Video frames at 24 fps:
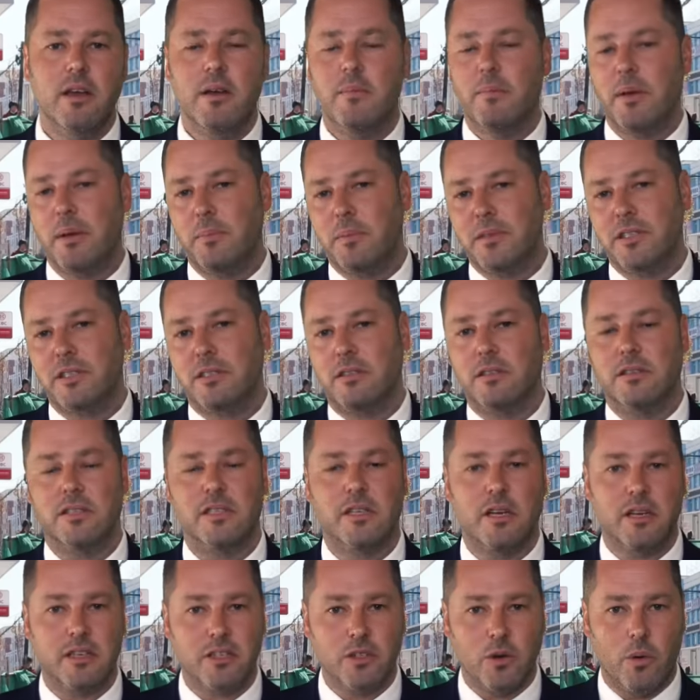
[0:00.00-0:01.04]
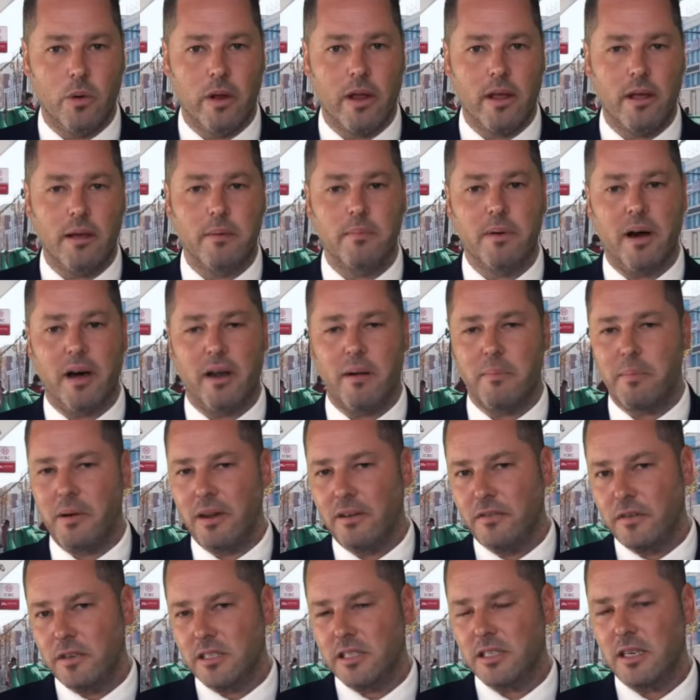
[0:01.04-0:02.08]
People still start talking about it. But
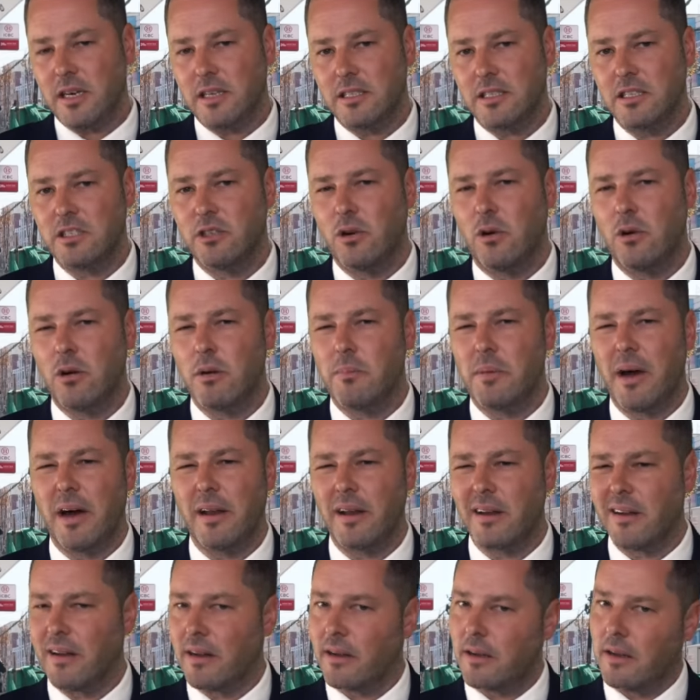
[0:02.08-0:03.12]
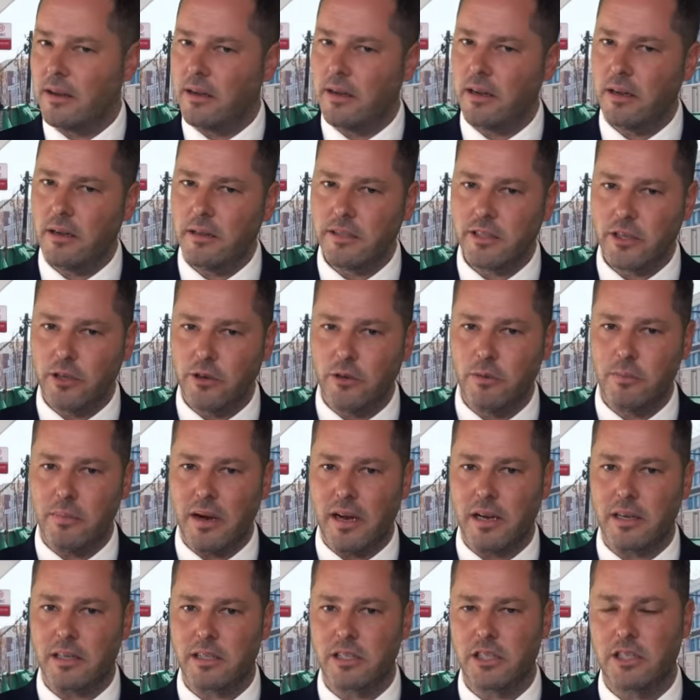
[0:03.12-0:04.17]
if you start to talk about it a little too
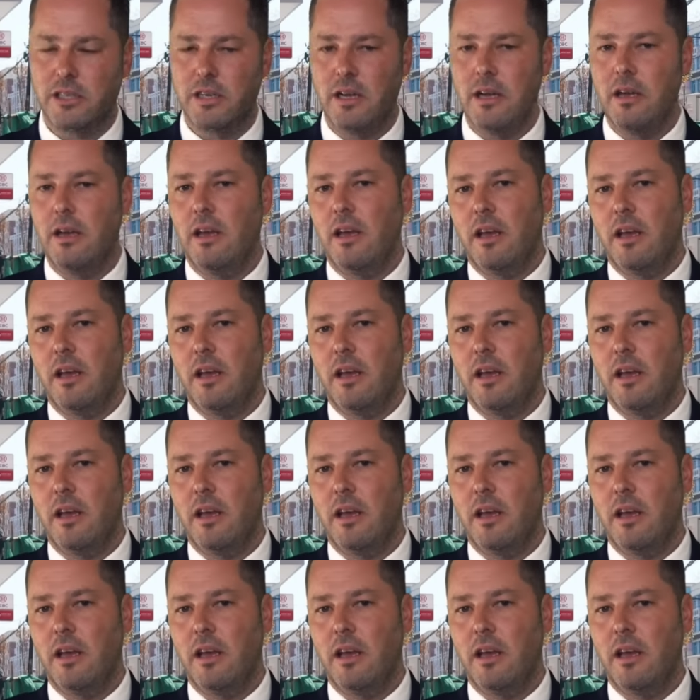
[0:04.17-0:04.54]
much,